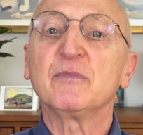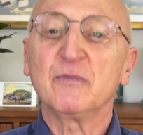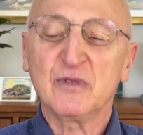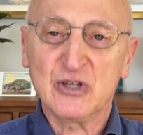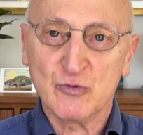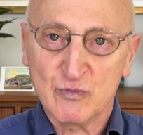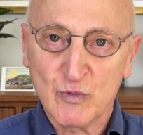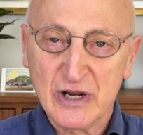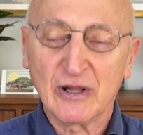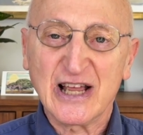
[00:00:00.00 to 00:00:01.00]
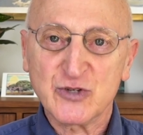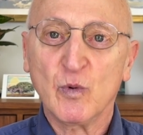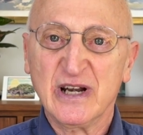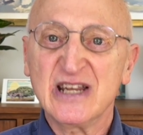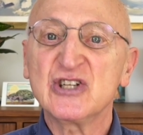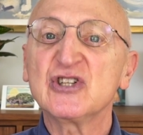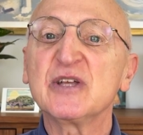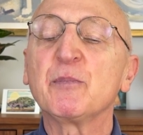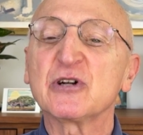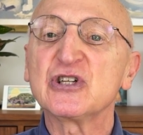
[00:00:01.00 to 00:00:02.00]
You realize what it is, the
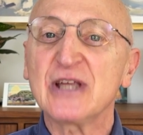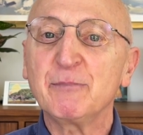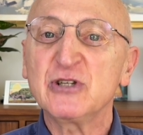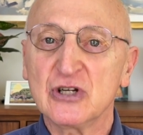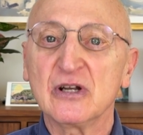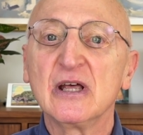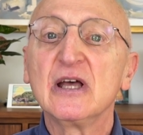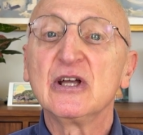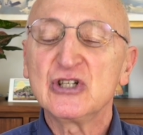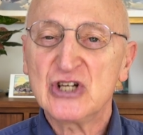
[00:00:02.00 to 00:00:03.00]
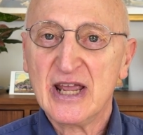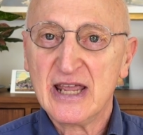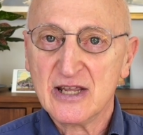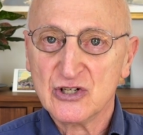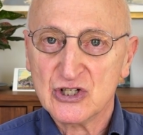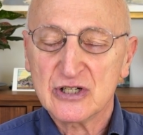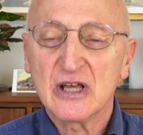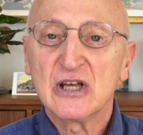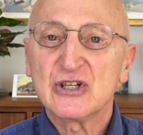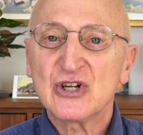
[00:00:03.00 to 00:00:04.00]
perception changed.
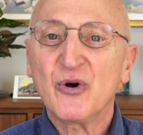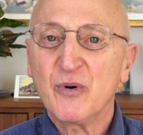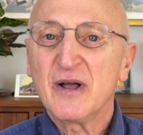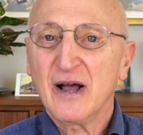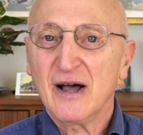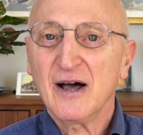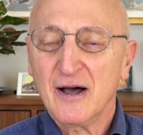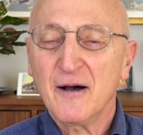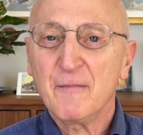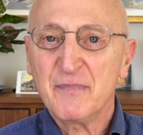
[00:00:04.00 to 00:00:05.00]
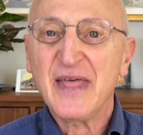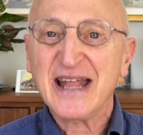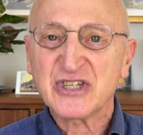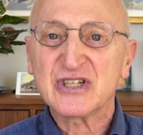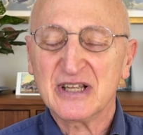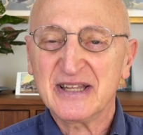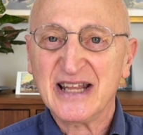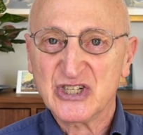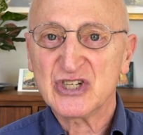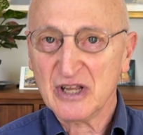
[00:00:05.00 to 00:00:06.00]
So that's
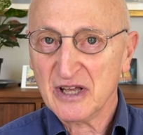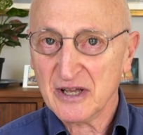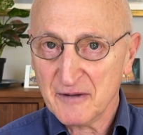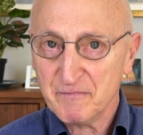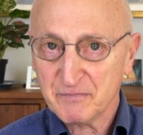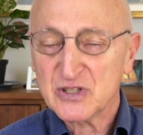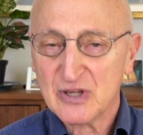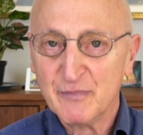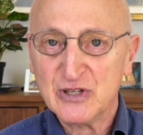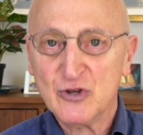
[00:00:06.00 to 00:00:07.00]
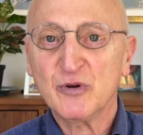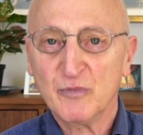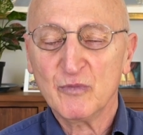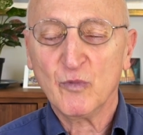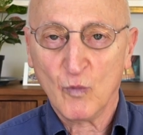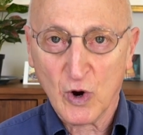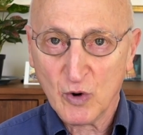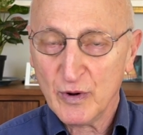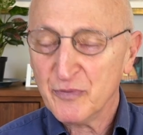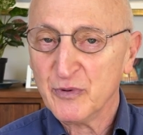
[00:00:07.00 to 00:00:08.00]
something you can work
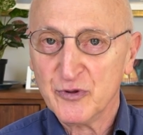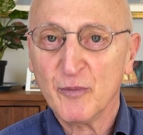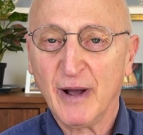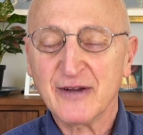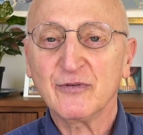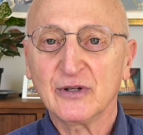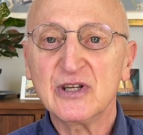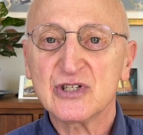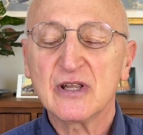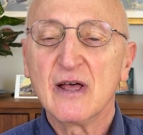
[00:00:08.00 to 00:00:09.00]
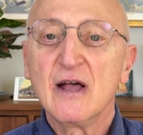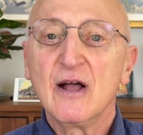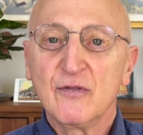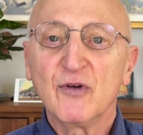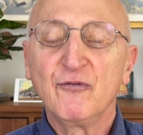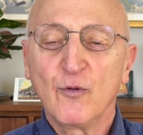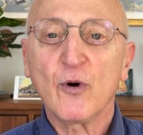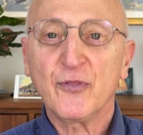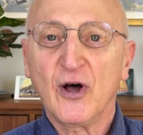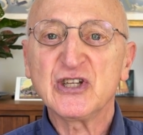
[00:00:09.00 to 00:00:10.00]
with your mindfulness. The
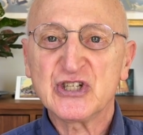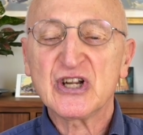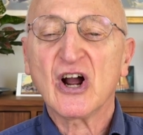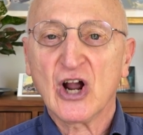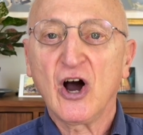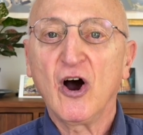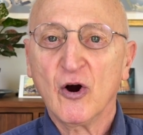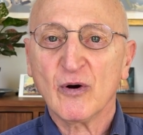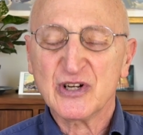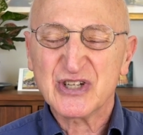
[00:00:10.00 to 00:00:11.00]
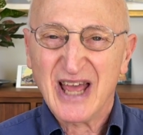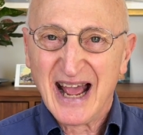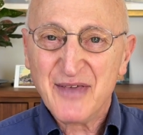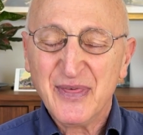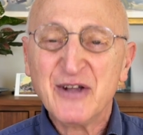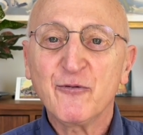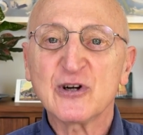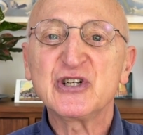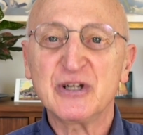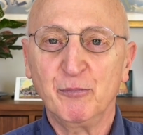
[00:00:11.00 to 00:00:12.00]
fourth, on sankharas, I think for
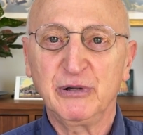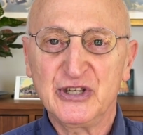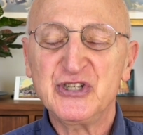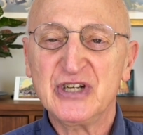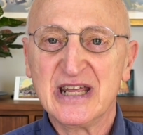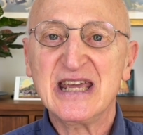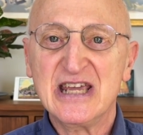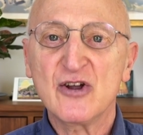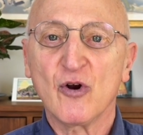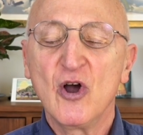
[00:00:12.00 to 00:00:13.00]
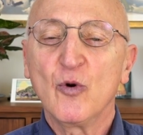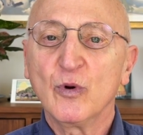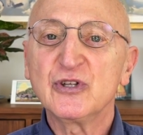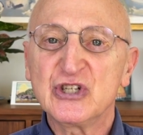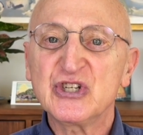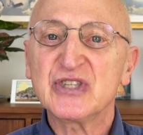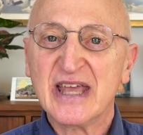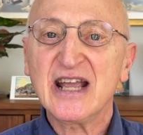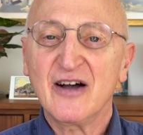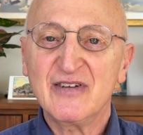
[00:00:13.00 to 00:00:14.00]
simplicity here, we'll just
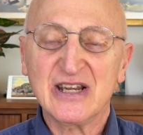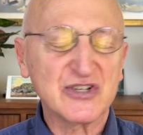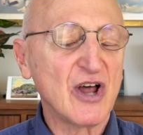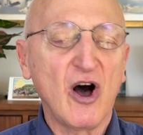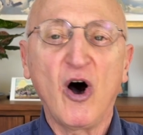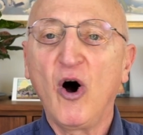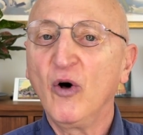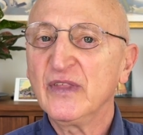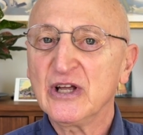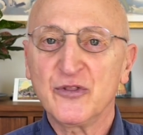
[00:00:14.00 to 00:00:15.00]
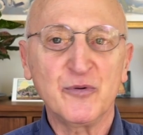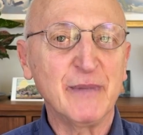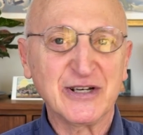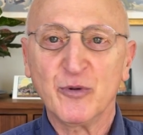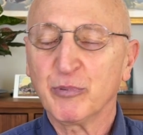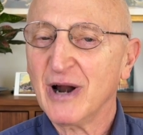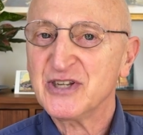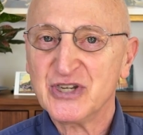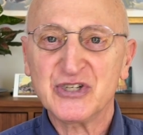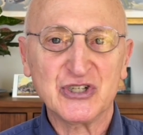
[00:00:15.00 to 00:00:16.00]
think of it as all the other mental
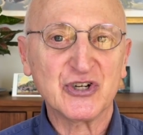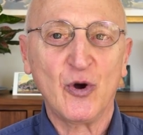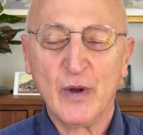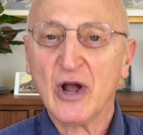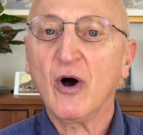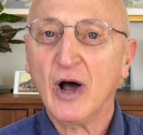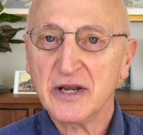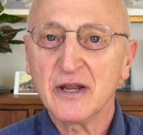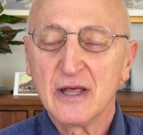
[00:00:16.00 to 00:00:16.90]
processes going on.